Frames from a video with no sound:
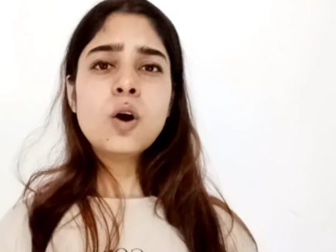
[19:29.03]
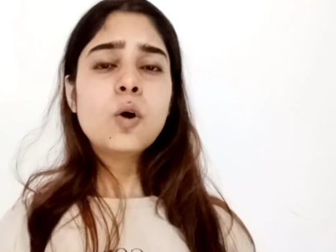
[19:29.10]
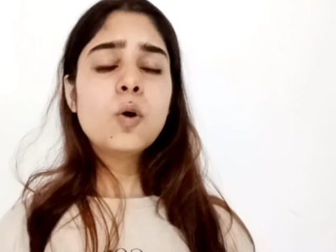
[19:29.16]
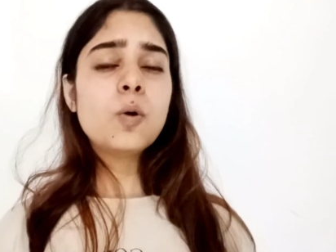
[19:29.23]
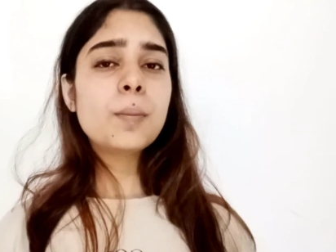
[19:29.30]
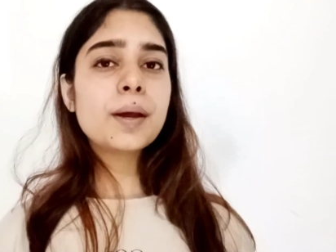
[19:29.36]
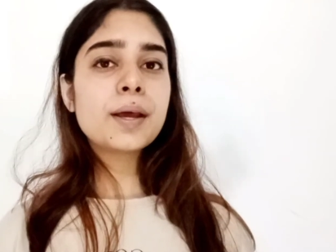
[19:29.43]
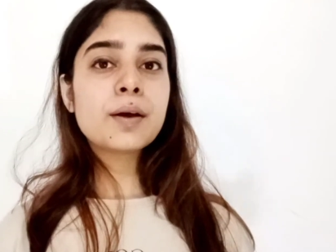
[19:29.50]

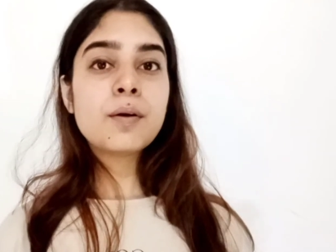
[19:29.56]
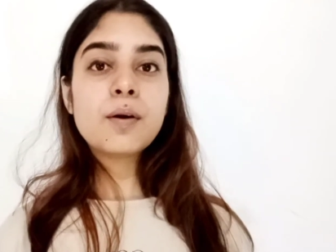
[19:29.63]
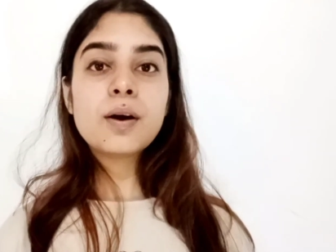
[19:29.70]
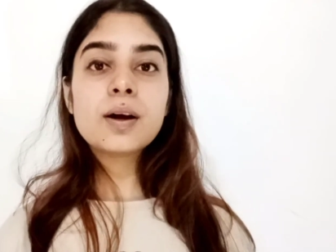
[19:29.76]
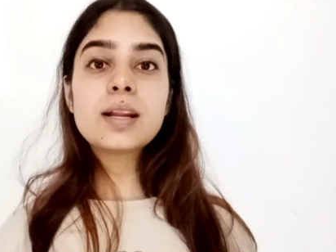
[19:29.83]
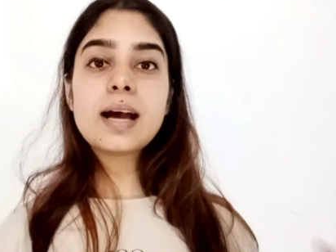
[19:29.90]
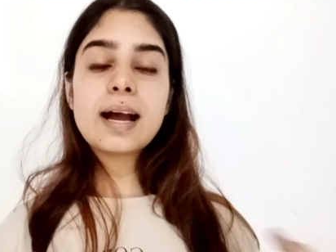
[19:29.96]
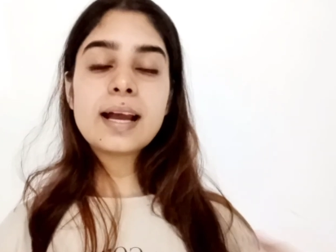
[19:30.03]
oh my
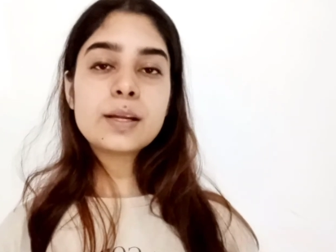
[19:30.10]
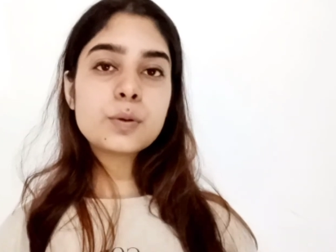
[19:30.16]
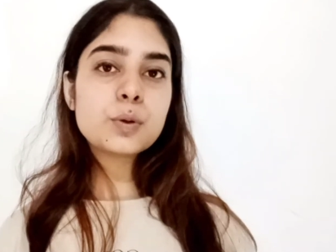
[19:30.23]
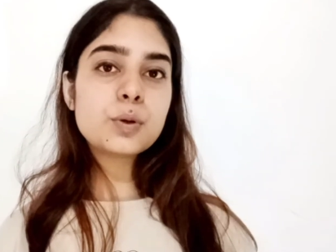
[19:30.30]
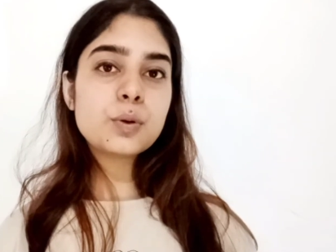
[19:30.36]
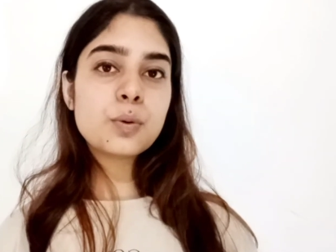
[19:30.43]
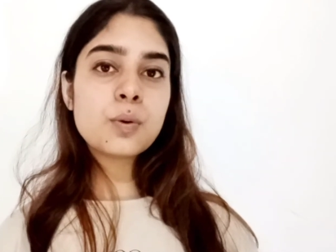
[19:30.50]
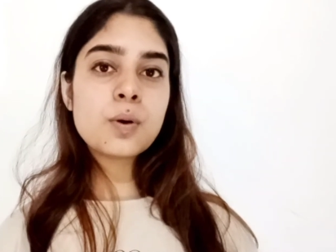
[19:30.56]
god, I
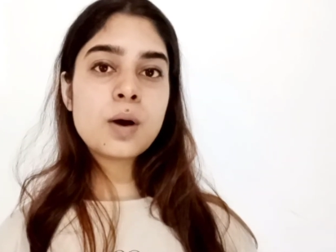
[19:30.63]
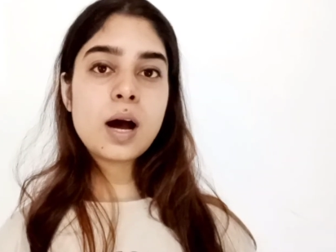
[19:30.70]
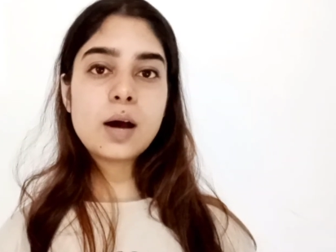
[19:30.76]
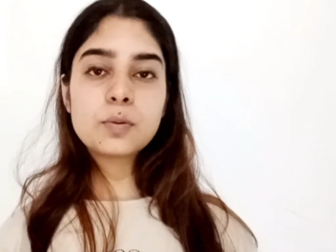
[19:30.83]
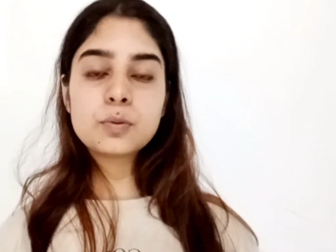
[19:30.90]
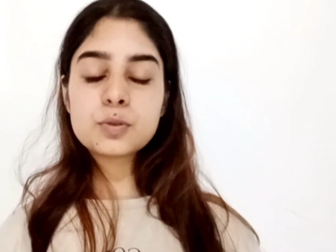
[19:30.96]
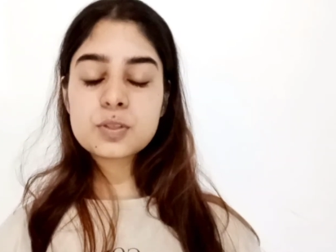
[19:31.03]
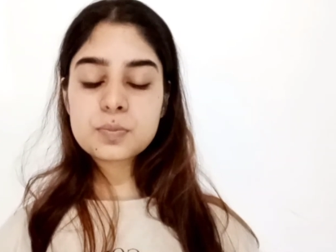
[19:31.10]
don't know
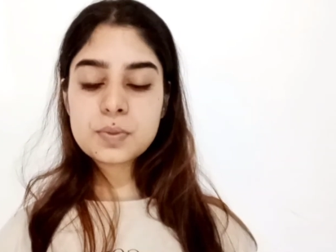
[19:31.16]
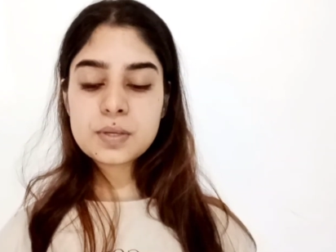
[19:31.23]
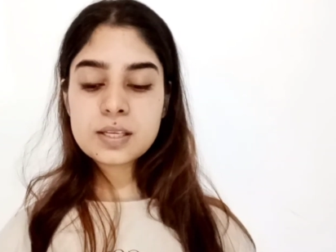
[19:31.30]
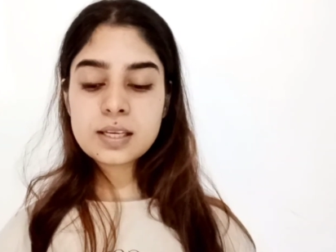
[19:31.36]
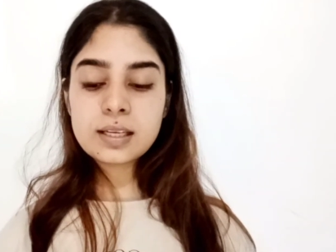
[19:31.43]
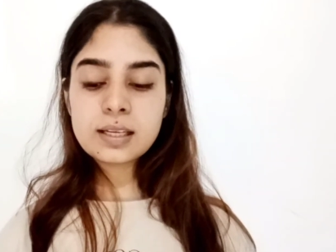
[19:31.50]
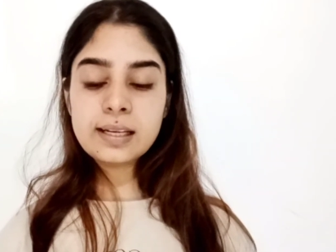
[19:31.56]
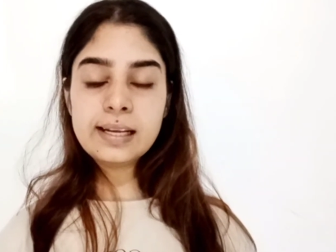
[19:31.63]
how to
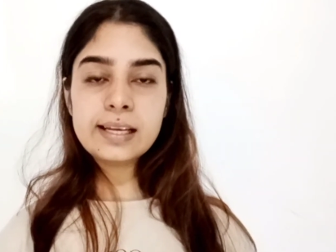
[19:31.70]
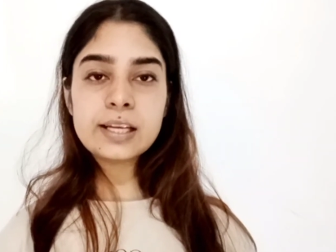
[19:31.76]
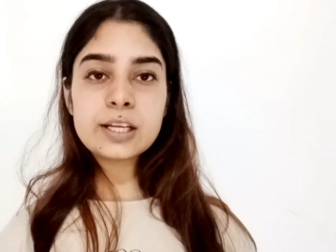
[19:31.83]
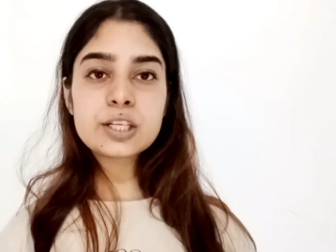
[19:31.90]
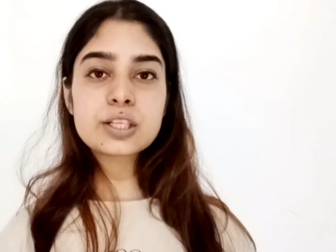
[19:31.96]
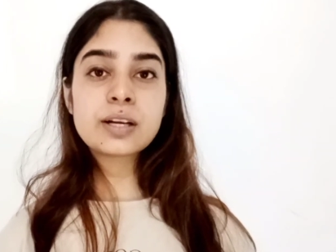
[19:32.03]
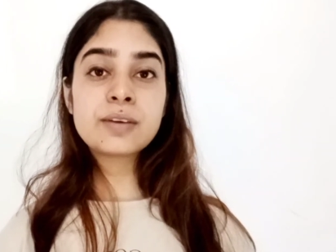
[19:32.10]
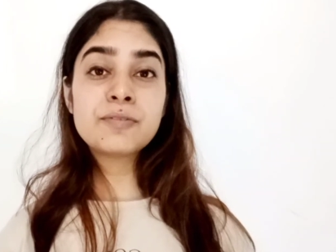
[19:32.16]
speak
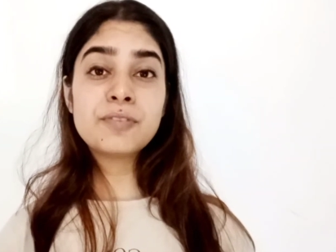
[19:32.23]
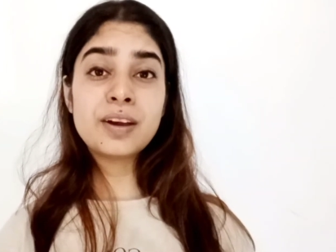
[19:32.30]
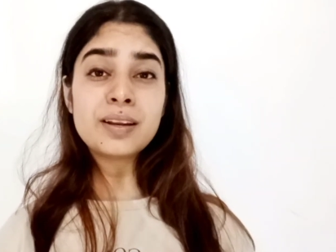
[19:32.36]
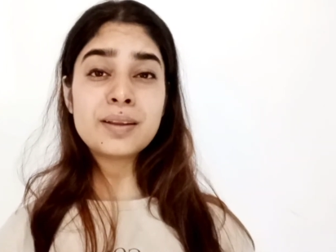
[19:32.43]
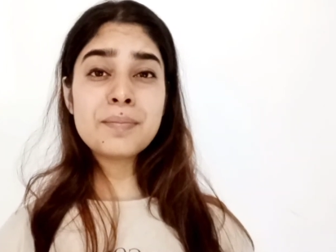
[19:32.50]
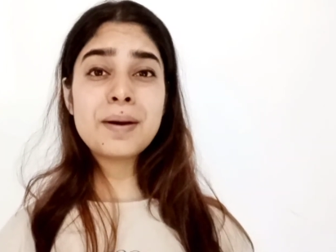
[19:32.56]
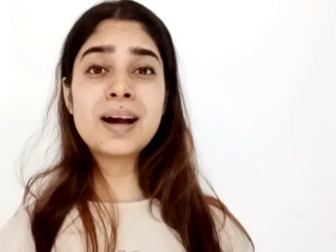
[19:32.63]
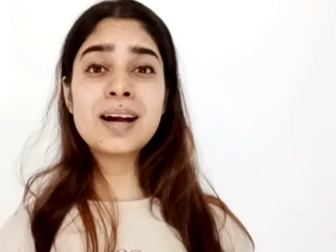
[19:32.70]
English, I'm
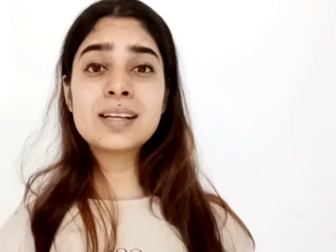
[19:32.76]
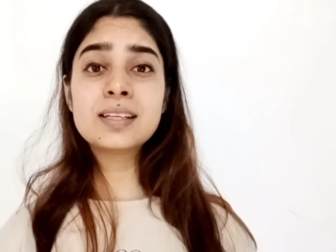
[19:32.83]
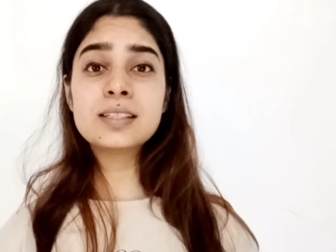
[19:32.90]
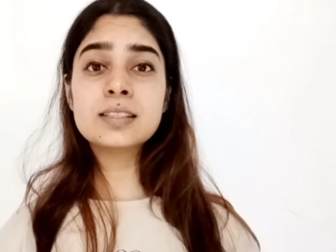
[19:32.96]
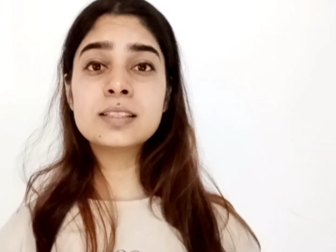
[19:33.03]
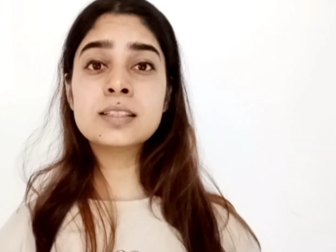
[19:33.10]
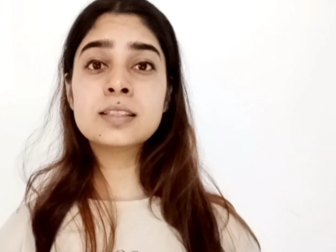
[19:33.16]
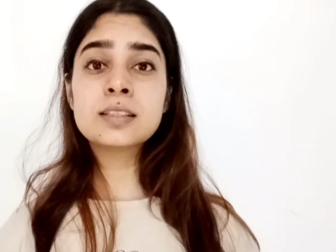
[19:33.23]
very bad
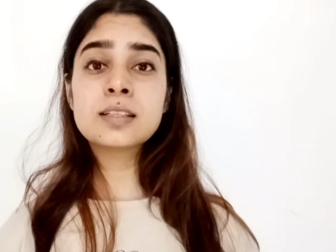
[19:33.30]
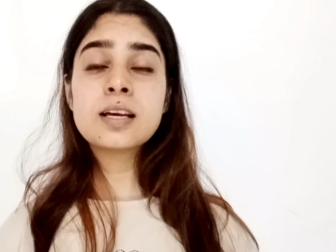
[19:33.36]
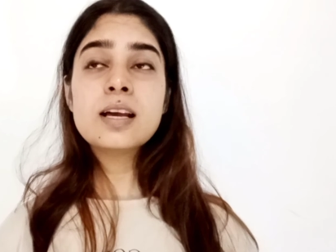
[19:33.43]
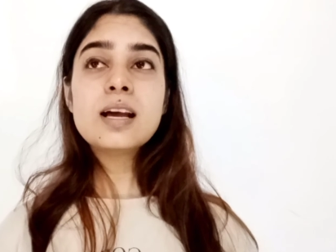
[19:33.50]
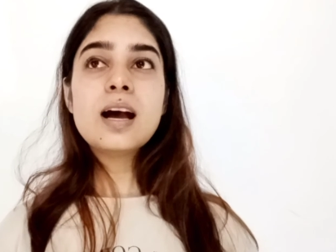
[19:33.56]
at it,